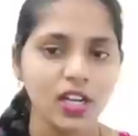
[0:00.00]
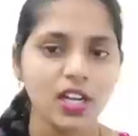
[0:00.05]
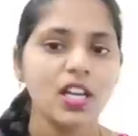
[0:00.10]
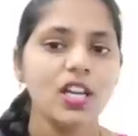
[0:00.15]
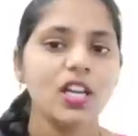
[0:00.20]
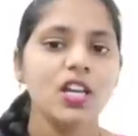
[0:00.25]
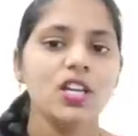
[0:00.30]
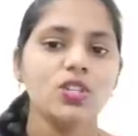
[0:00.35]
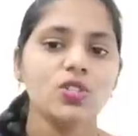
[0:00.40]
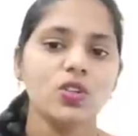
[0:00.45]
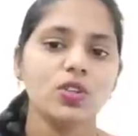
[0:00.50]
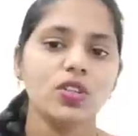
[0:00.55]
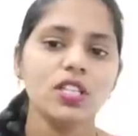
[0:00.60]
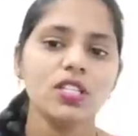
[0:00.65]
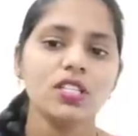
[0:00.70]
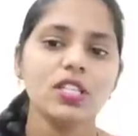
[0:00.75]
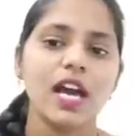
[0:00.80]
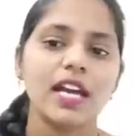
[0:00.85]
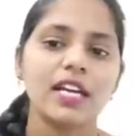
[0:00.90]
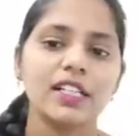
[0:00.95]
well so
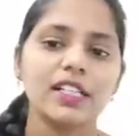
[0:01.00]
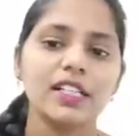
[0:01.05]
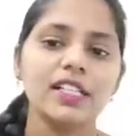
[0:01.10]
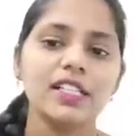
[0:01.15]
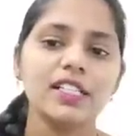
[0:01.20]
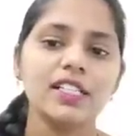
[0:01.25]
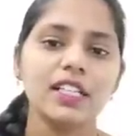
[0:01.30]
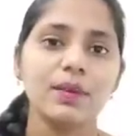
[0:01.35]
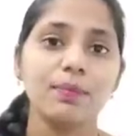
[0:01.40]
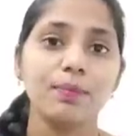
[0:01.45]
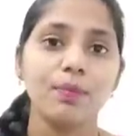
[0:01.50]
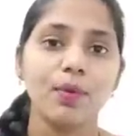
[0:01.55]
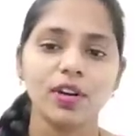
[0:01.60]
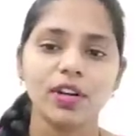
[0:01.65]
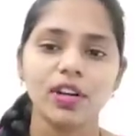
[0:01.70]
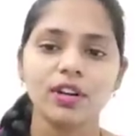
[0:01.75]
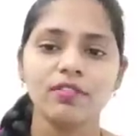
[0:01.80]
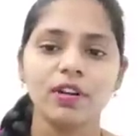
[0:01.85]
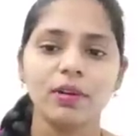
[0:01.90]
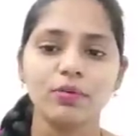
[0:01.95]
this article is
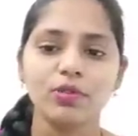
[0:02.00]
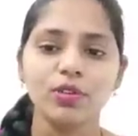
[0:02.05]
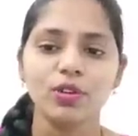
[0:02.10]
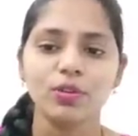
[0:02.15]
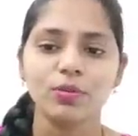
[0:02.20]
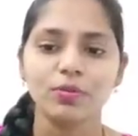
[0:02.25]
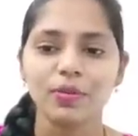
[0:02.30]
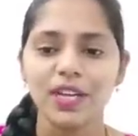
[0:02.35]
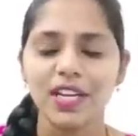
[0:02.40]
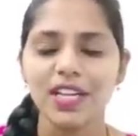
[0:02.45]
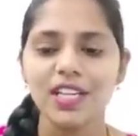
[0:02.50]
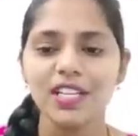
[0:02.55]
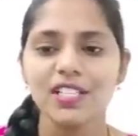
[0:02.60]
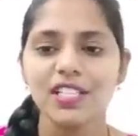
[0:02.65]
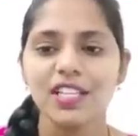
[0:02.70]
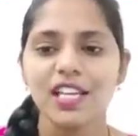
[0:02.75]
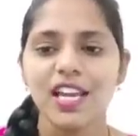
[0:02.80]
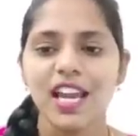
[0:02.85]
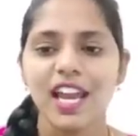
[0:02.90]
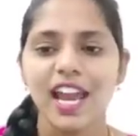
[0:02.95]
important from your
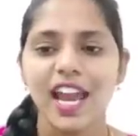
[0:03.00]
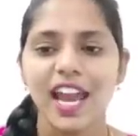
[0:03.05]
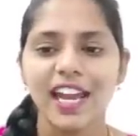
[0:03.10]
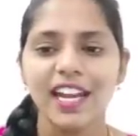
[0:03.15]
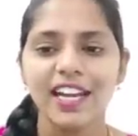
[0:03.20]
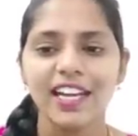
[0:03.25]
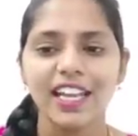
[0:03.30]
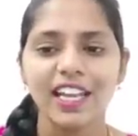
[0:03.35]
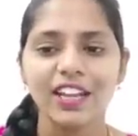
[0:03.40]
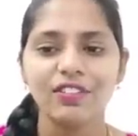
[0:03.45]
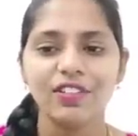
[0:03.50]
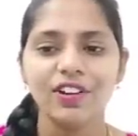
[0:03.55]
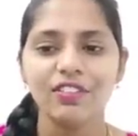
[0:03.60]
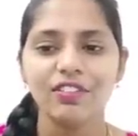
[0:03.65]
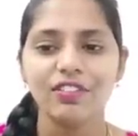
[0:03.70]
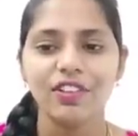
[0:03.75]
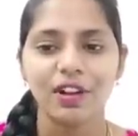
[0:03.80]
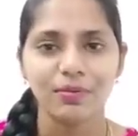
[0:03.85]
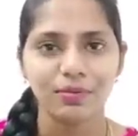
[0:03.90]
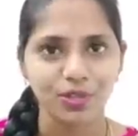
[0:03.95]
mains and even
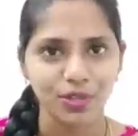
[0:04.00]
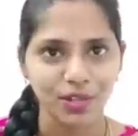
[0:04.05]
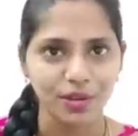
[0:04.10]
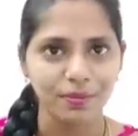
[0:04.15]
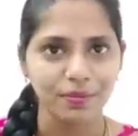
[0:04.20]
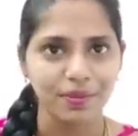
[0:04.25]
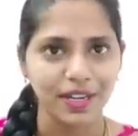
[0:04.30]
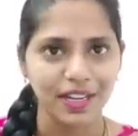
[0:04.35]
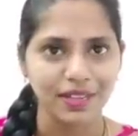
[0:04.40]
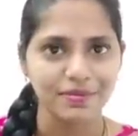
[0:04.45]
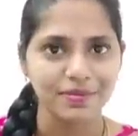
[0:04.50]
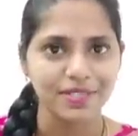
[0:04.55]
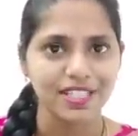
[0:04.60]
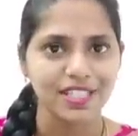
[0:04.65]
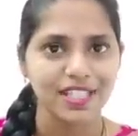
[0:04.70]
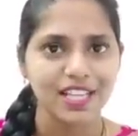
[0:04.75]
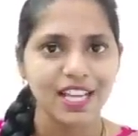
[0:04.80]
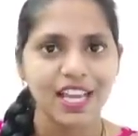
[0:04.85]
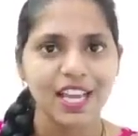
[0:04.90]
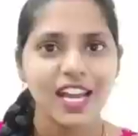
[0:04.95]
from your
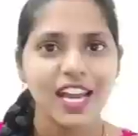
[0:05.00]
prelims.